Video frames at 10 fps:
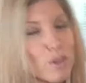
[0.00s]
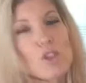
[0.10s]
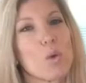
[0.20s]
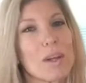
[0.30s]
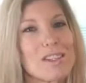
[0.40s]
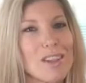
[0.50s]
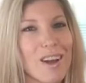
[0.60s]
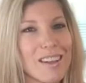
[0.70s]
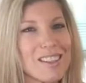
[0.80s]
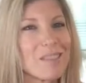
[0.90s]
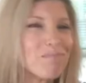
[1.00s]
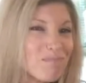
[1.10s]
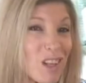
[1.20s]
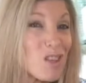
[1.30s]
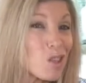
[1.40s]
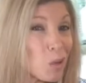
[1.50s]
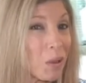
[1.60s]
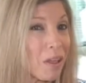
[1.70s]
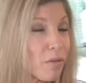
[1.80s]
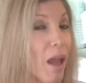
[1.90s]
to soy sauce,
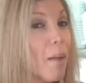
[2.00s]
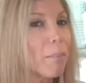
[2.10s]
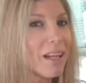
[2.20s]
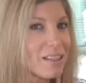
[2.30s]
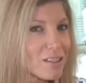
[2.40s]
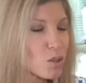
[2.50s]
sort of, but it's